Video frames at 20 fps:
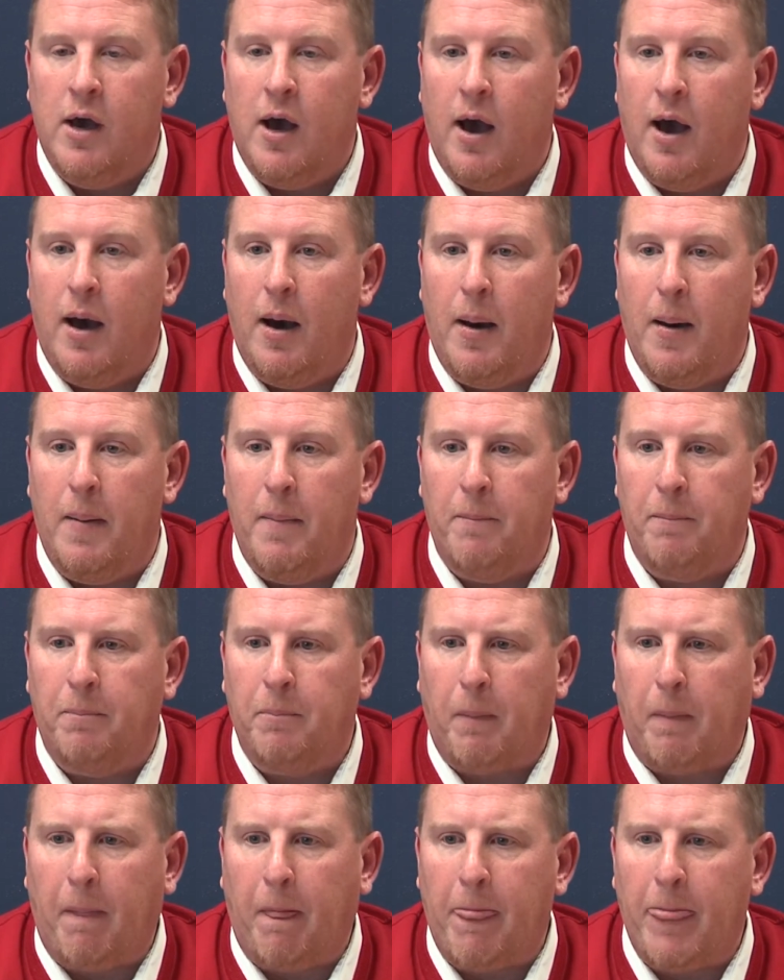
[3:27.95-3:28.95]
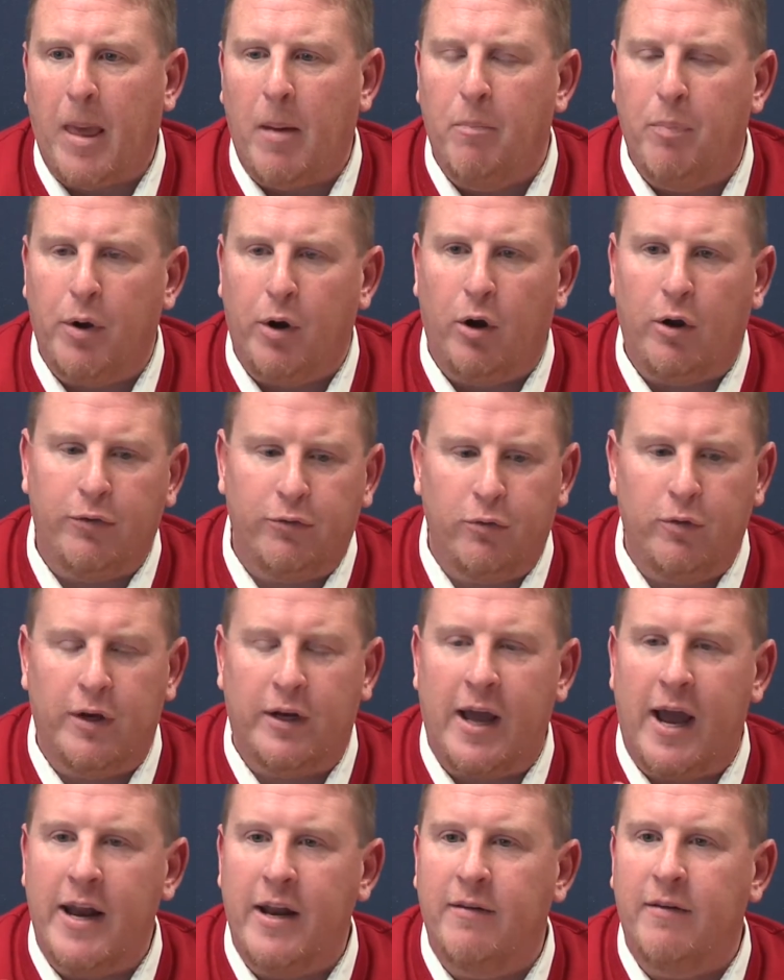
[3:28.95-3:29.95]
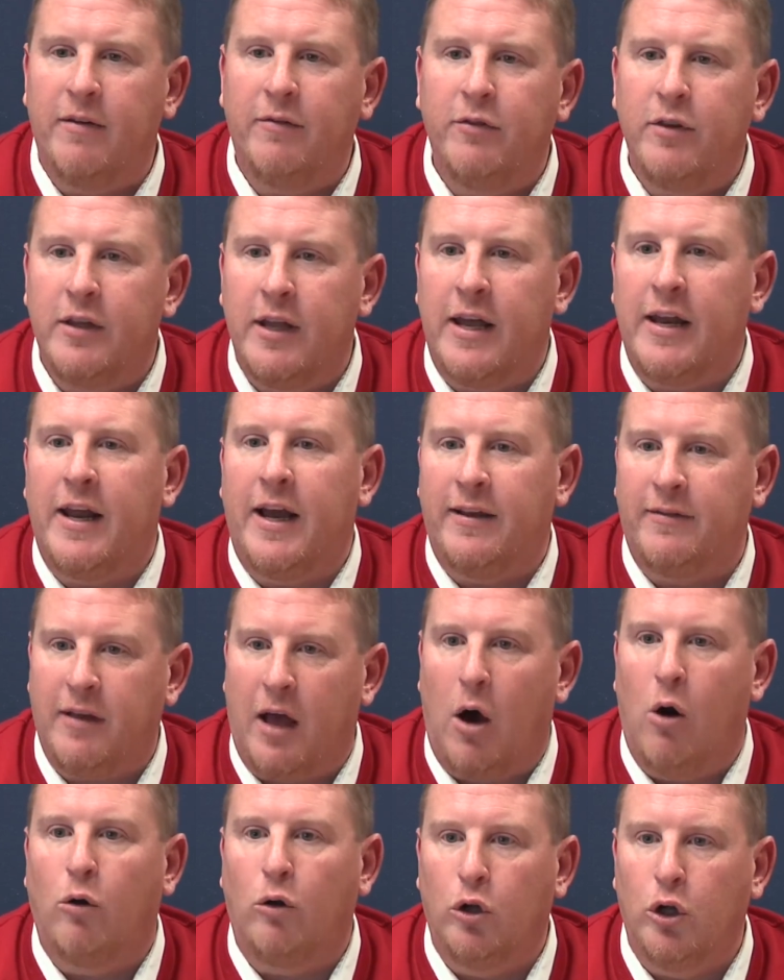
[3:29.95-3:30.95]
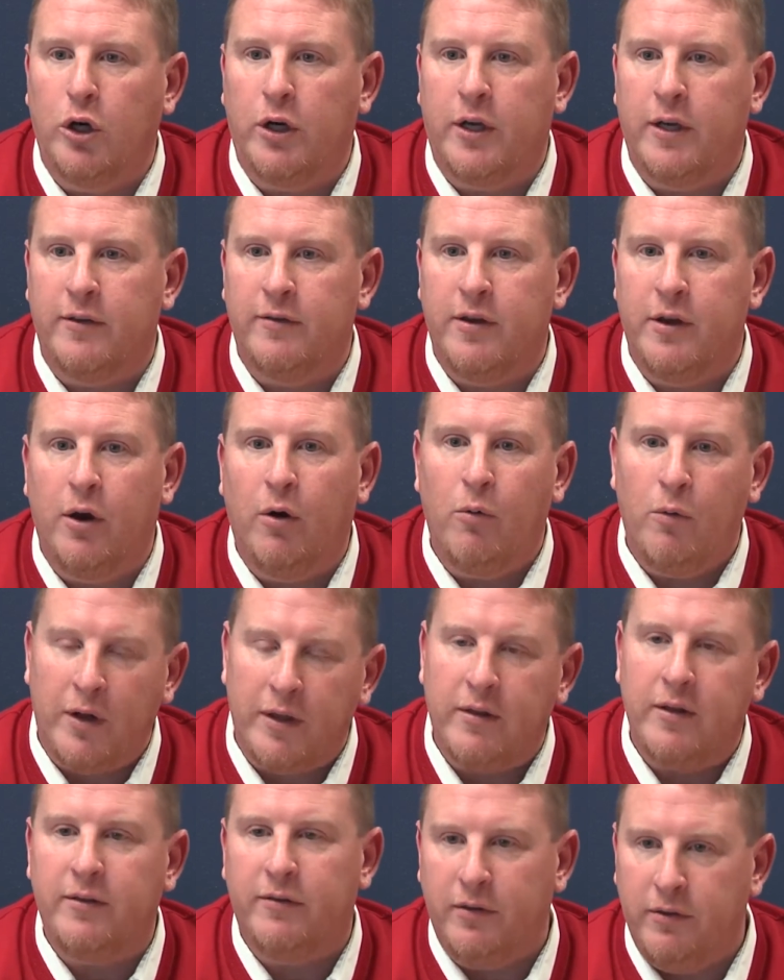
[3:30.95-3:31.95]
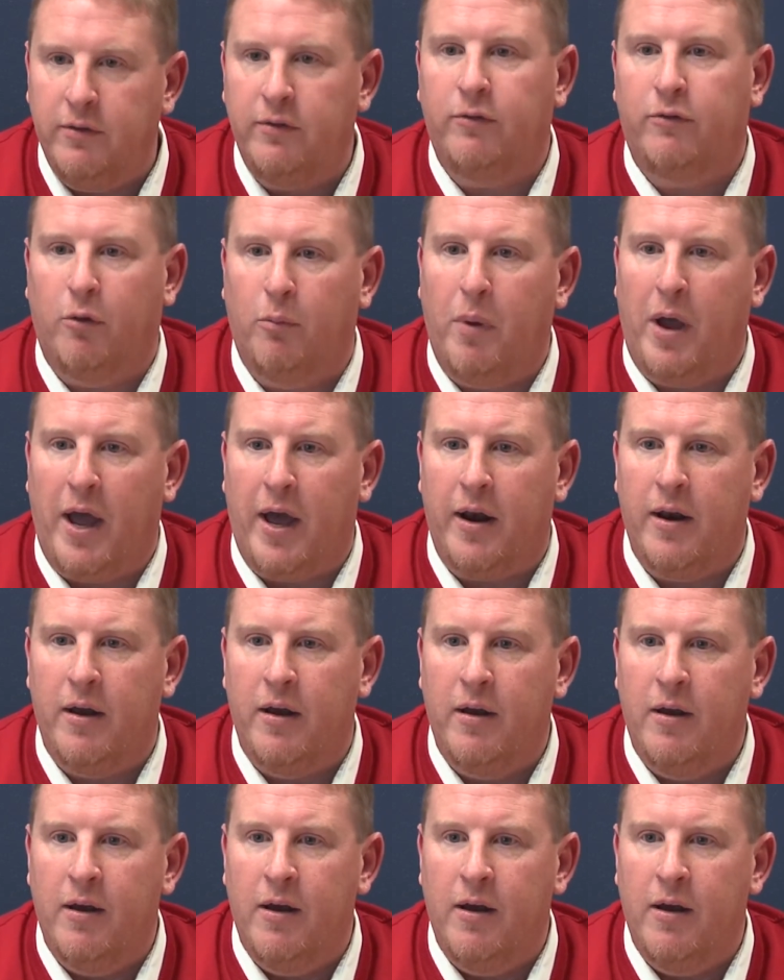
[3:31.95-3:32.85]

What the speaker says: But also it kind of gives you that nice outlook is, you know what, this isn't so bad.